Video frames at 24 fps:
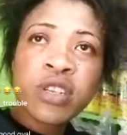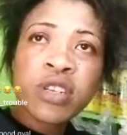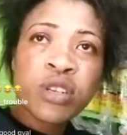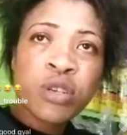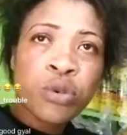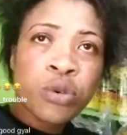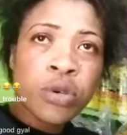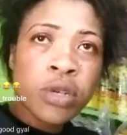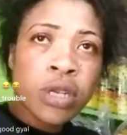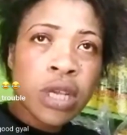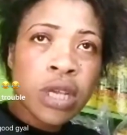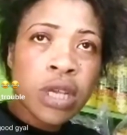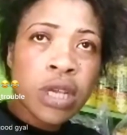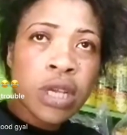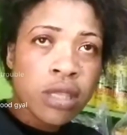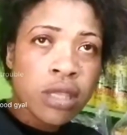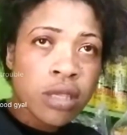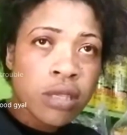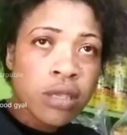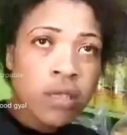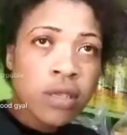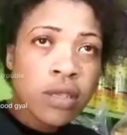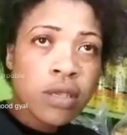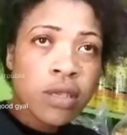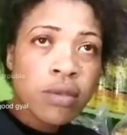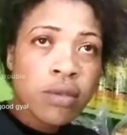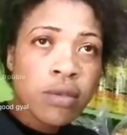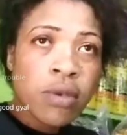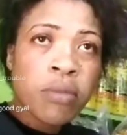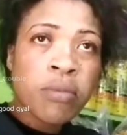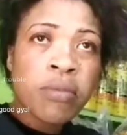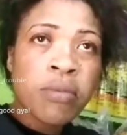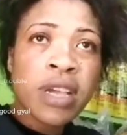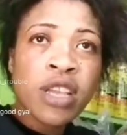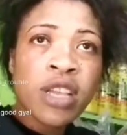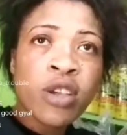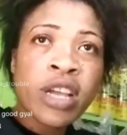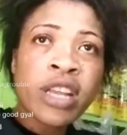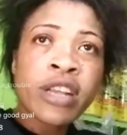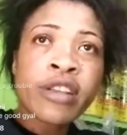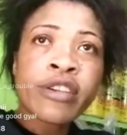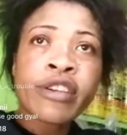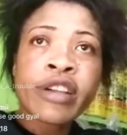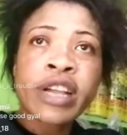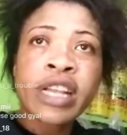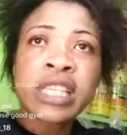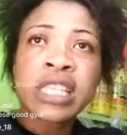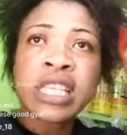So I don't know that.
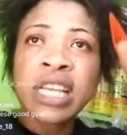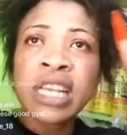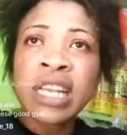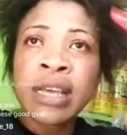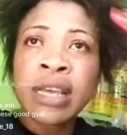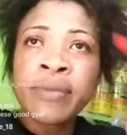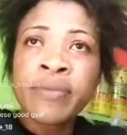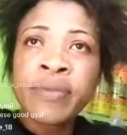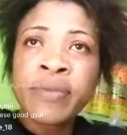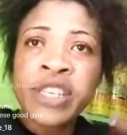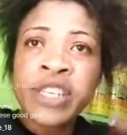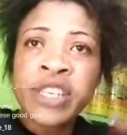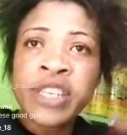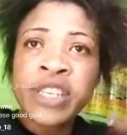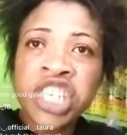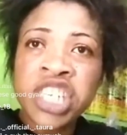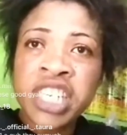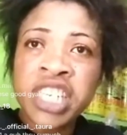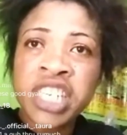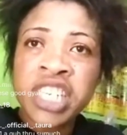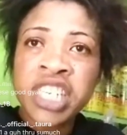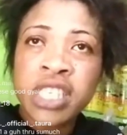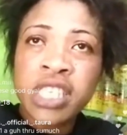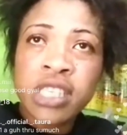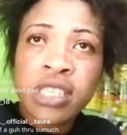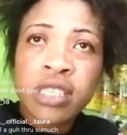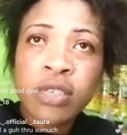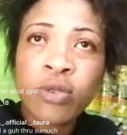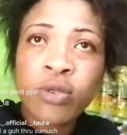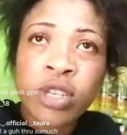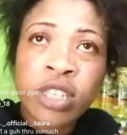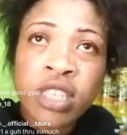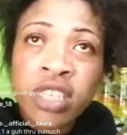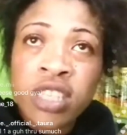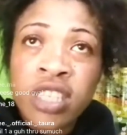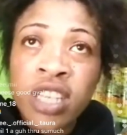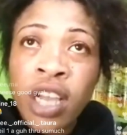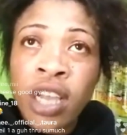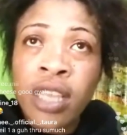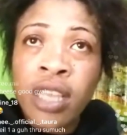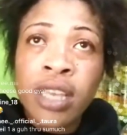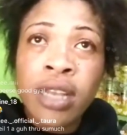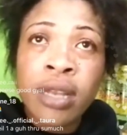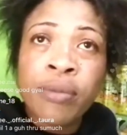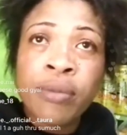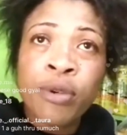Remember you are the rat and I'm the cheese. What you